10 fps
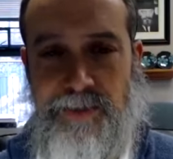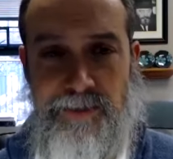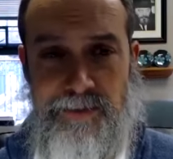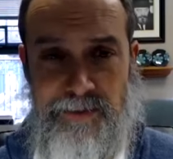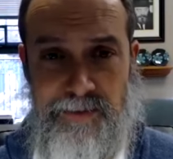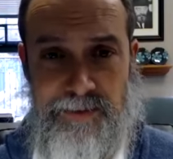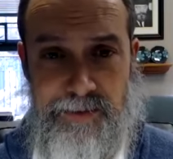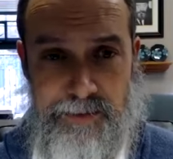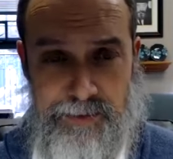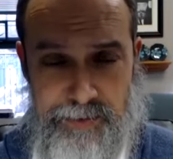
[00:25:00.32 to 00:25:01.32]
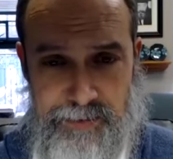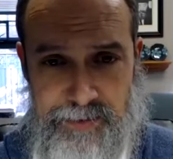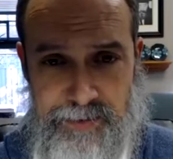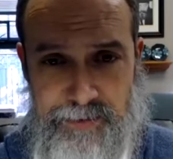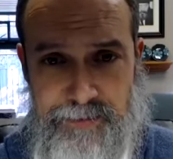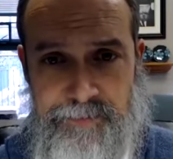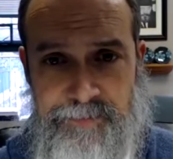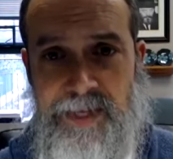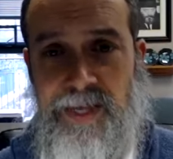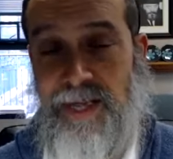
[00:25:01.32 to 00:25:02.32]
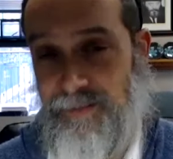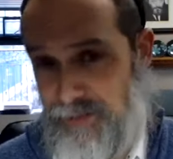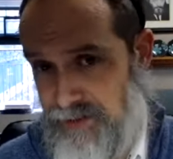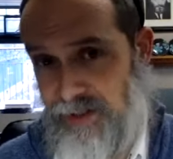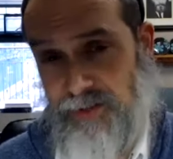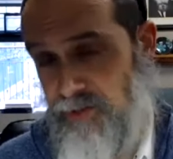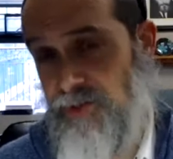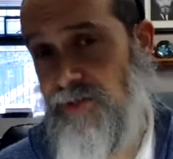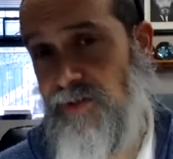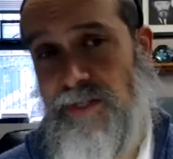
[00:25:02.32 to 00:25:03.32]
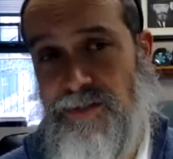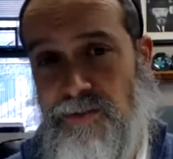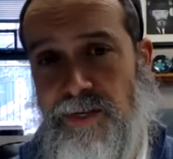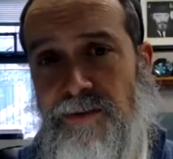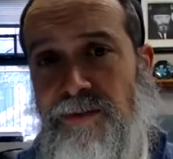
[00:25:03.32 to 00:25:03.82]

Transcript: meaning to the things that they're using. And if it's not, okay. that's great.